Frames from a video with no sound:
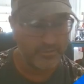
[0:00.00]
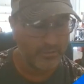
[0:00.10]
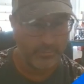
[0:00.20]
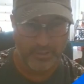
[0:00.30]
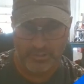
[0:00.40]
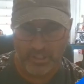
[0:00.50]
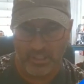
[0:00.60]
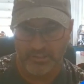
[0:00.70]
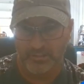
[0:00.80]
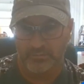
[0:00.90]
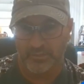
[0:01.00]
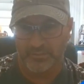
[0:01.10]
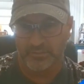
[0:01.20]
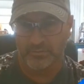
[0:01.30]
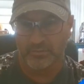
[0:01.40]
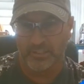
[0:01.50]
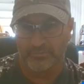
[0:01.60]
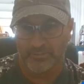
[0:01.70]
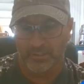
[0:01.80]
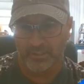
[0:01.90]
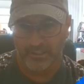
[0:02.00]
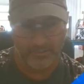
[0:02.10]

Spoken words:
and there's a little bit of chalky residue left on